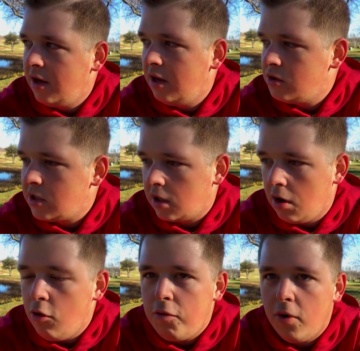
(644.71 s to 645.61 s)
And he was like,
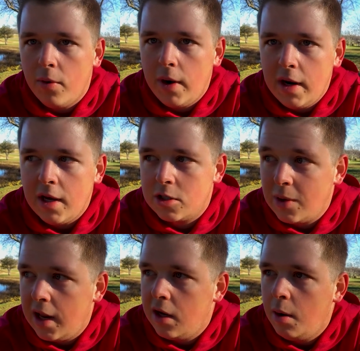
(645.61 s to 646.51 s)
go for it, why not?
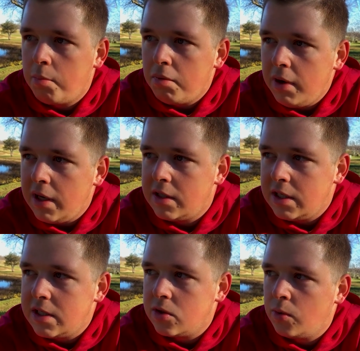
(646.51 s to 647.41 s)
Because we had a pretty
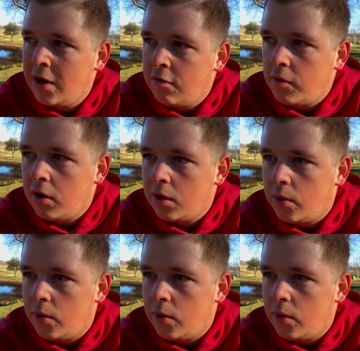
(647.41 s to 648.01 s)
decent wind for it.